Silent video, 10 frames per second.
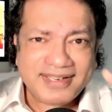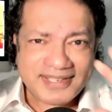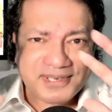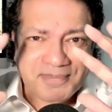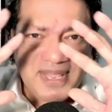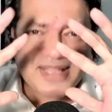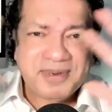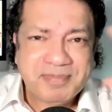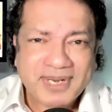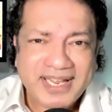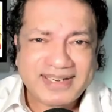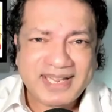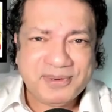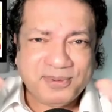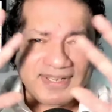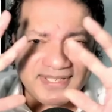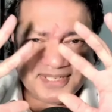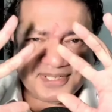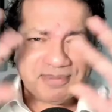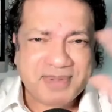to be complete. He wants
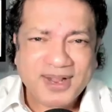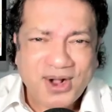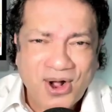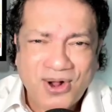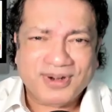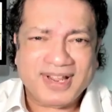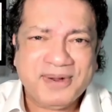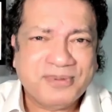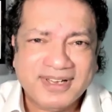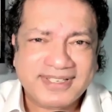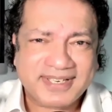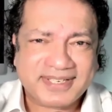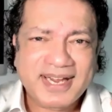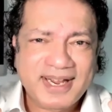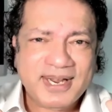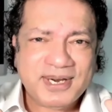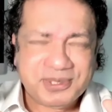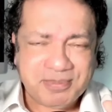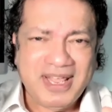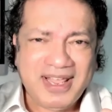us to be whole. He wants us
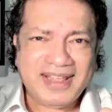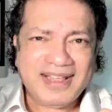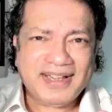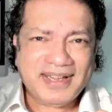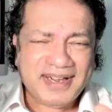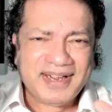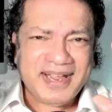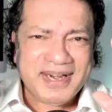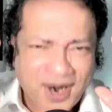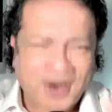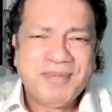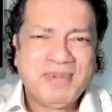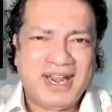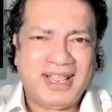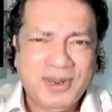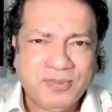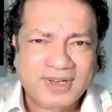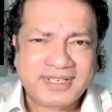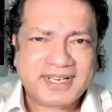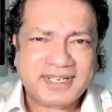to be in harmony. He
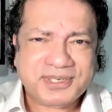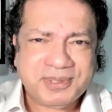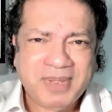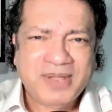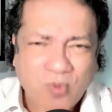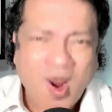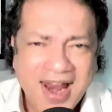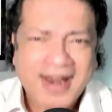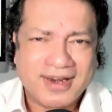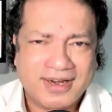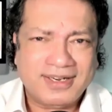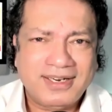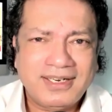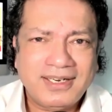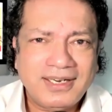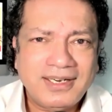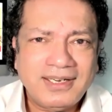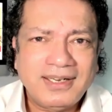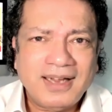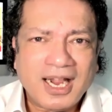wants us to be well.
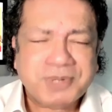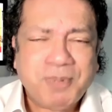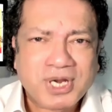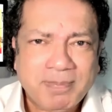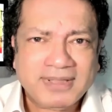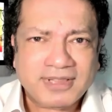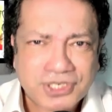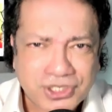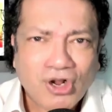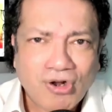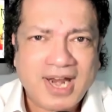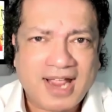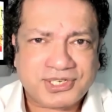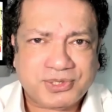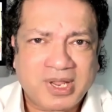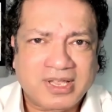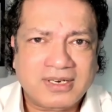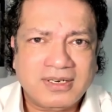I spoke about the soul last week,